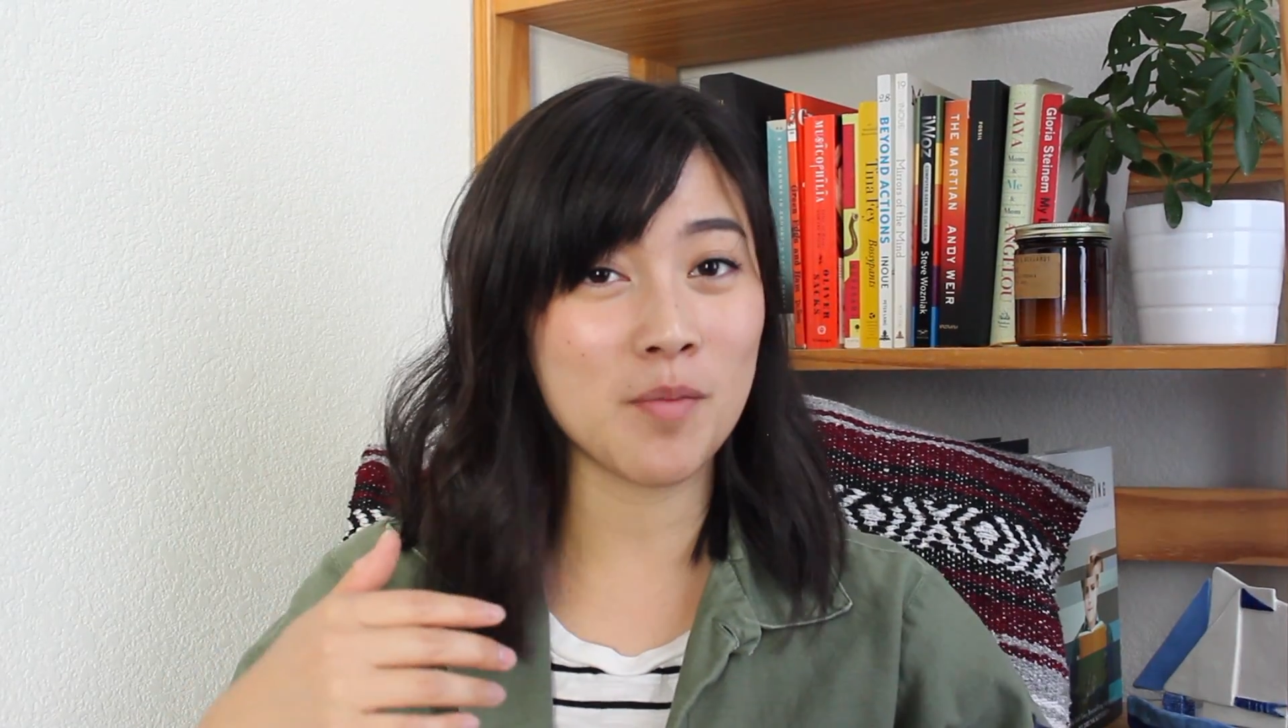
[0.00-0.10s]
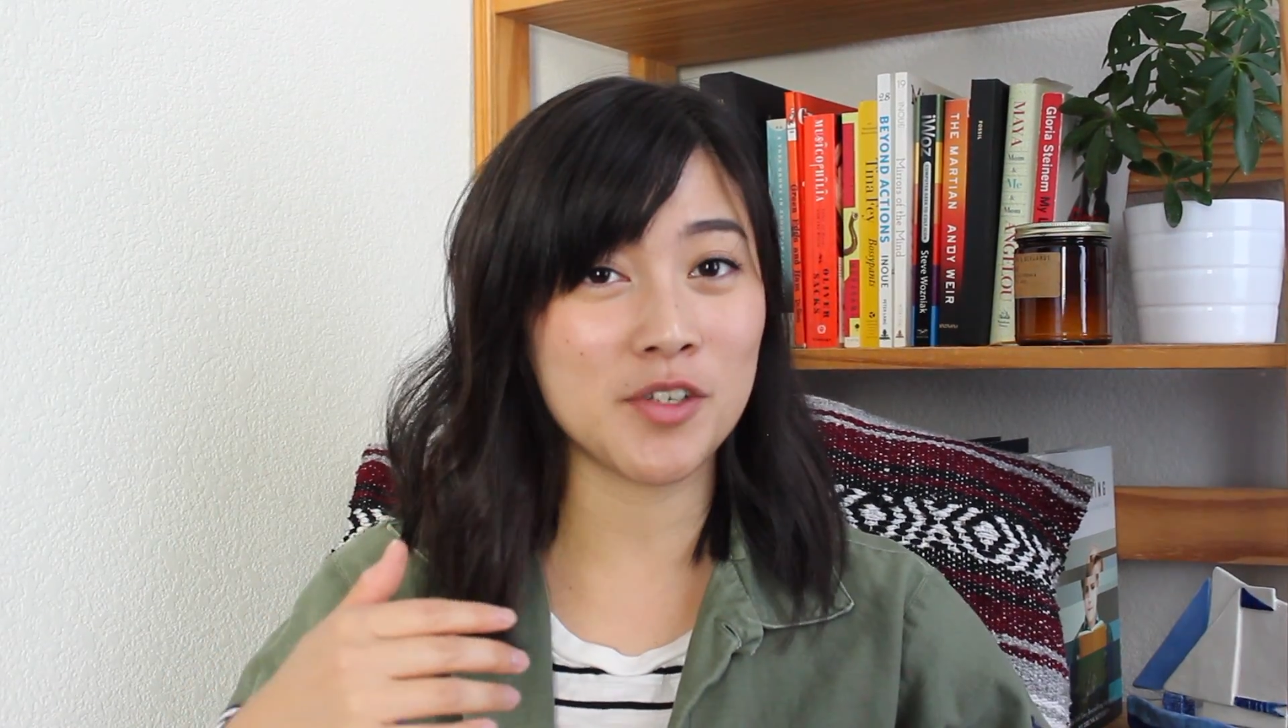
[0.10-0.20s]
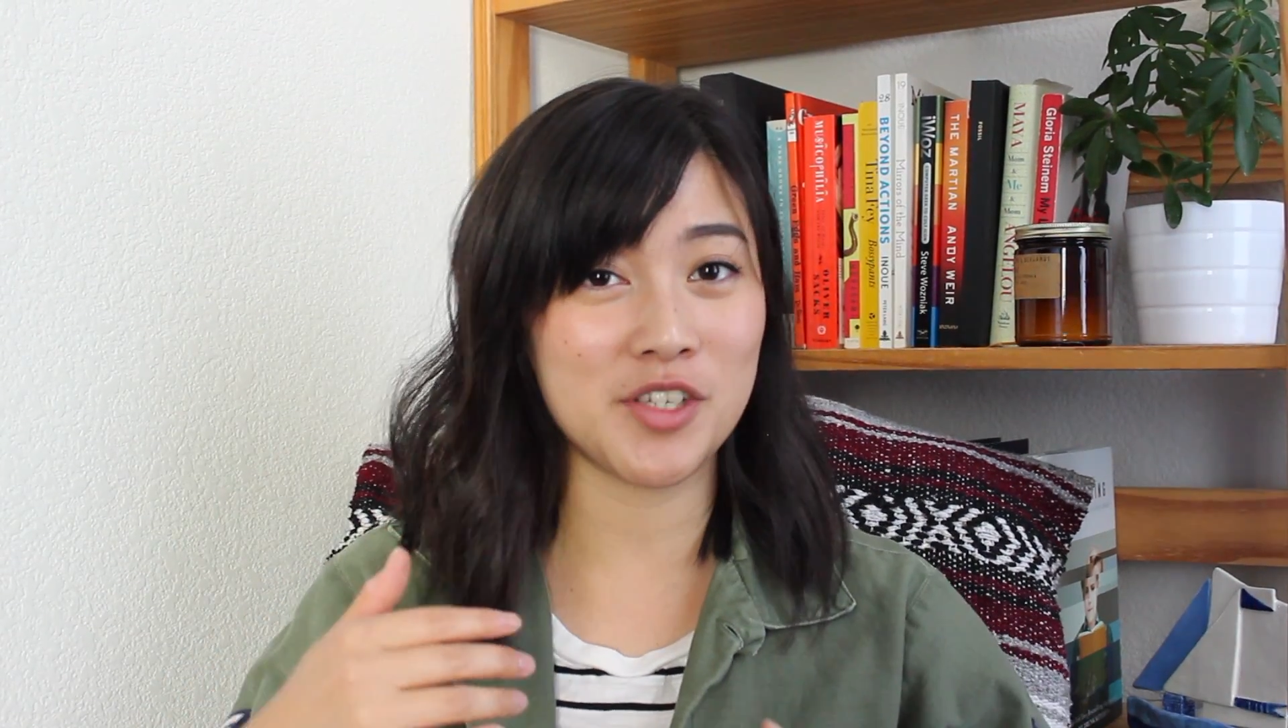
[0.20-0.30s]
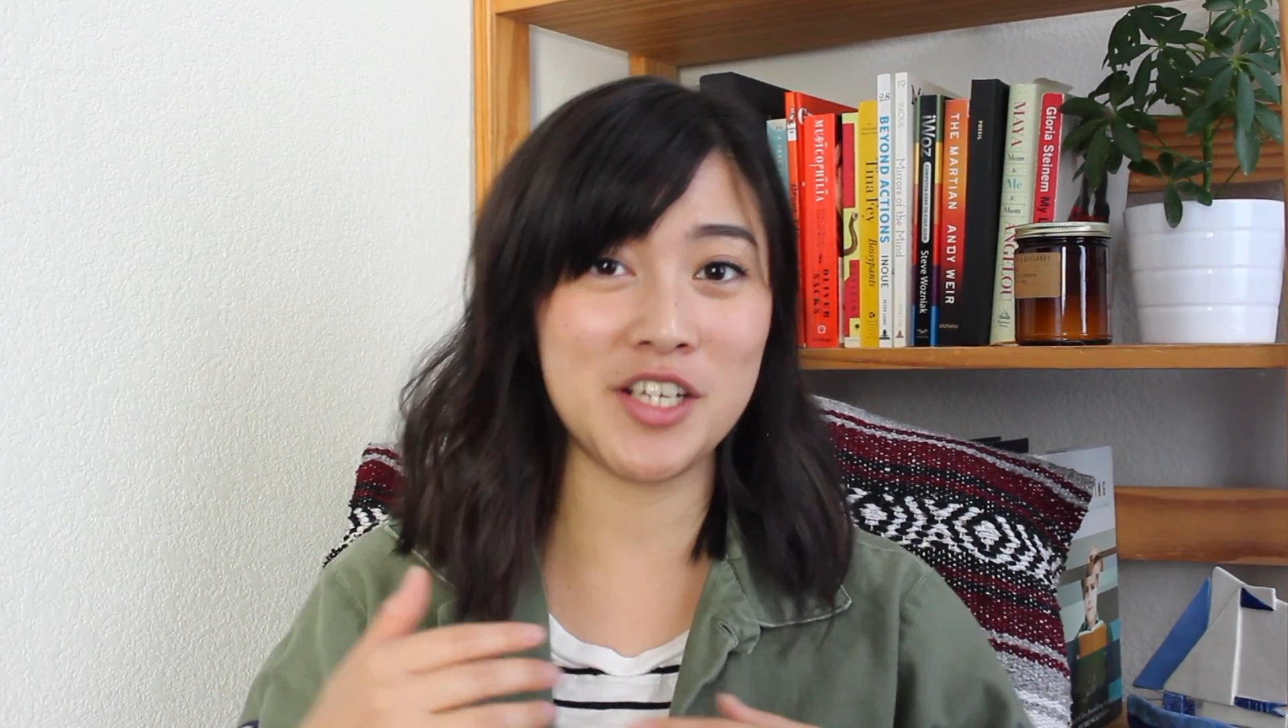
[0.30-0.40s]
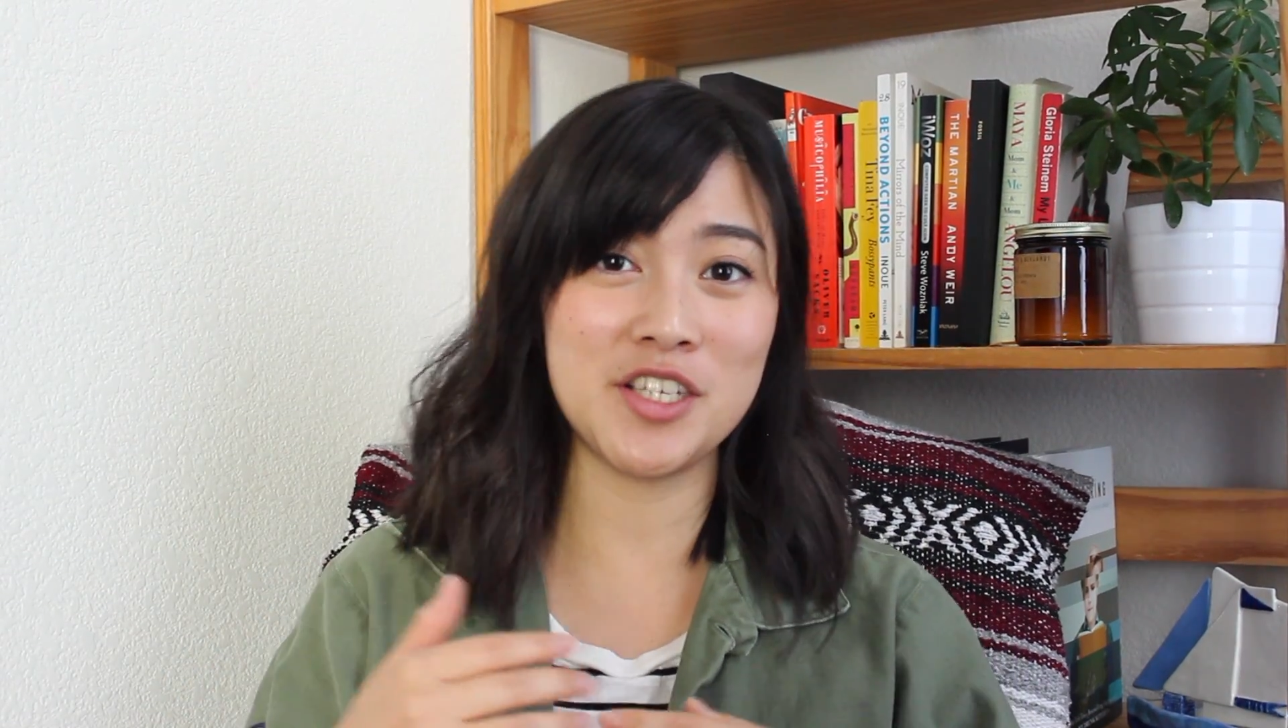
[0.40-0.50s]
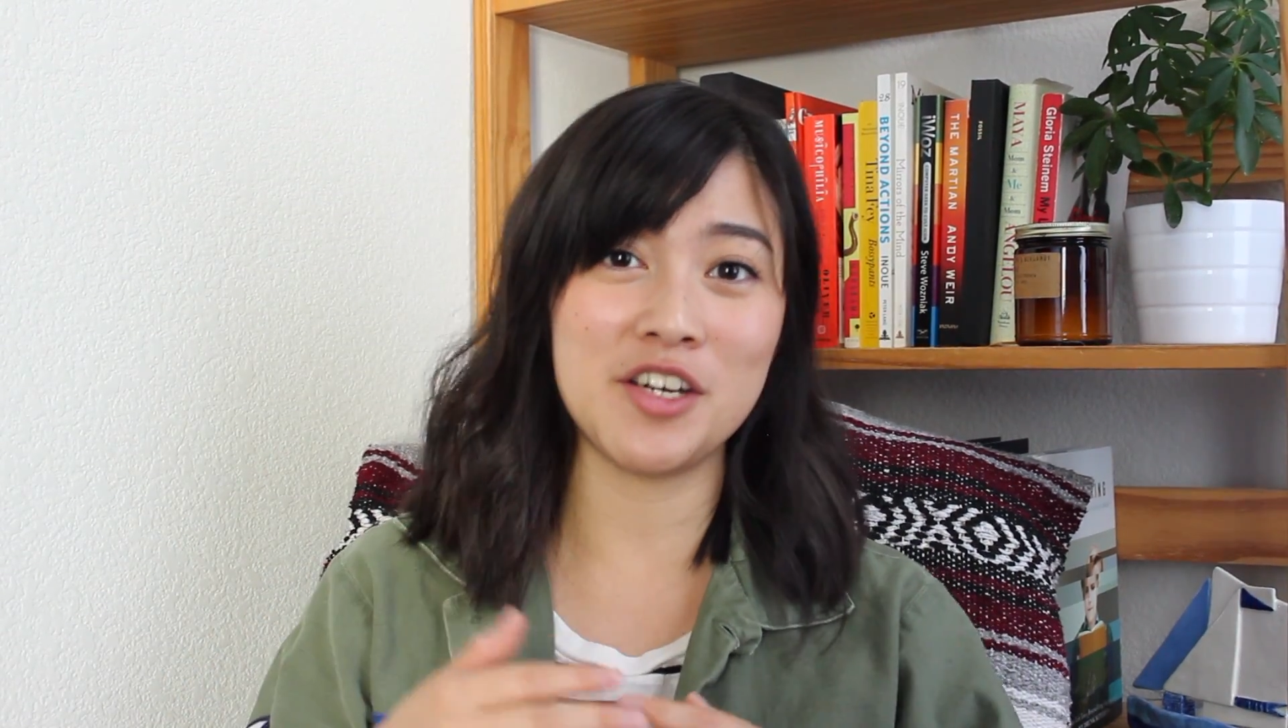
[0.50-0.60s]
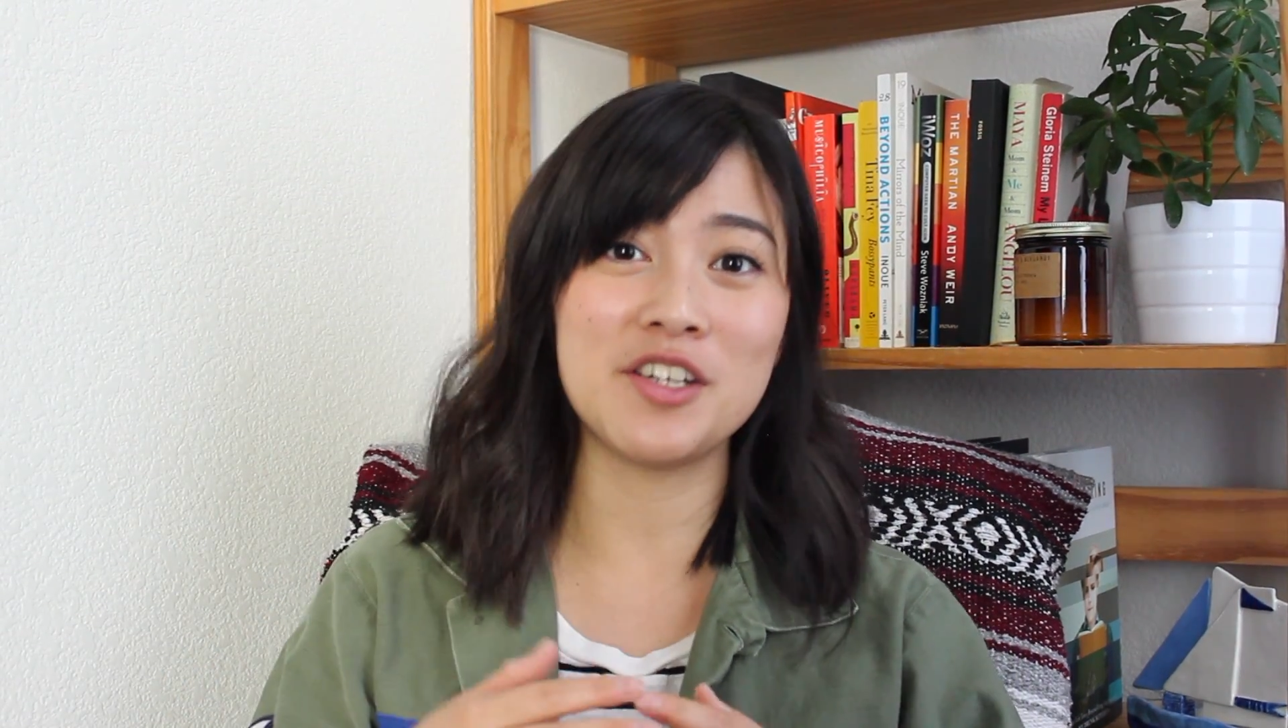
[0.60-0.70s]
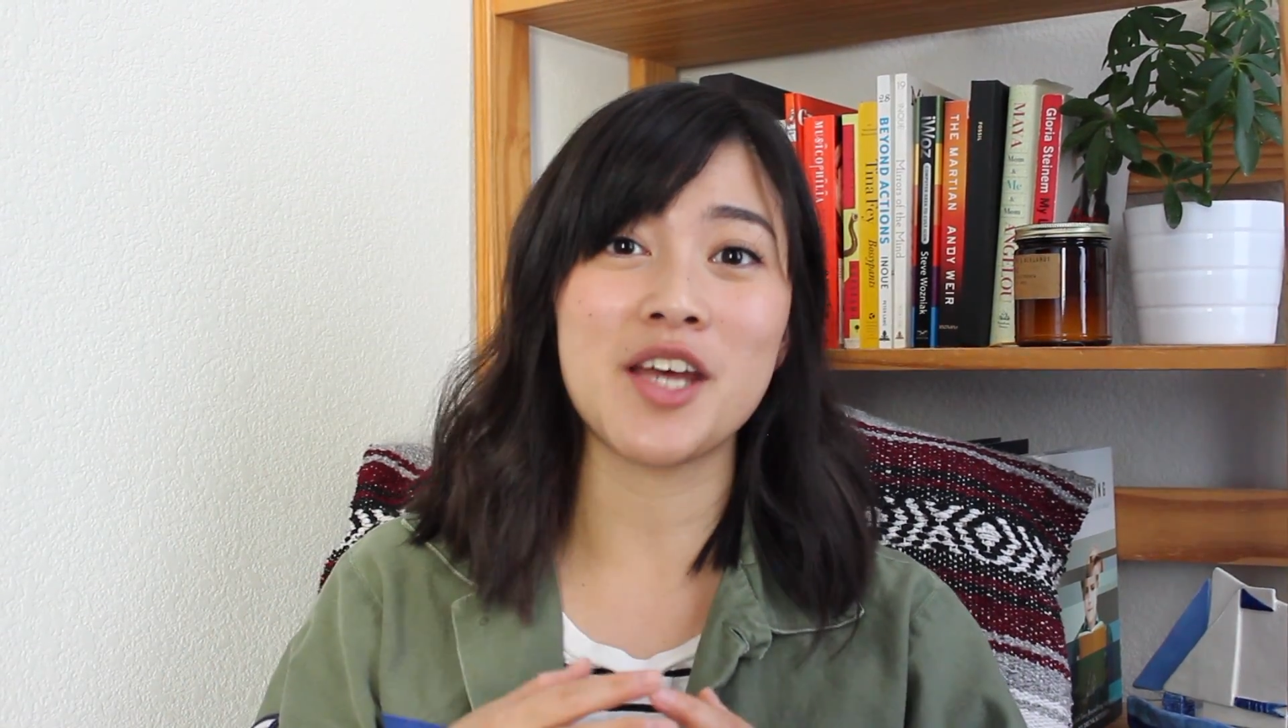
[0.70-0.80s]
much easier